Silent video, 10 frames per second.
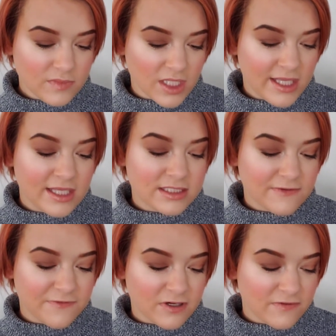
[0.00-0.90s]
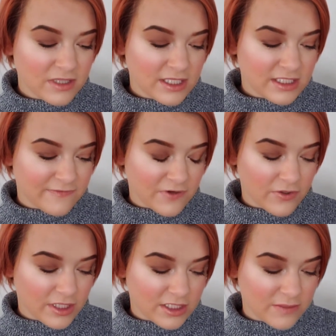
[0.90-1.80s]
He is fervently
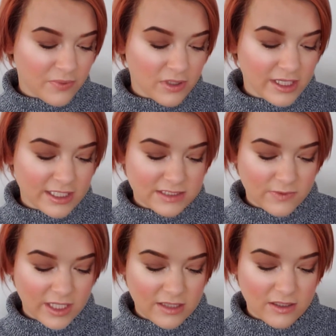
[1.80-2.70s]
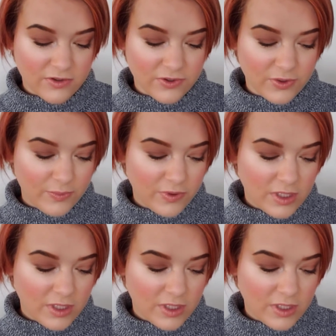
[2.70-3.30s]
devoted to pulling his weight in the group.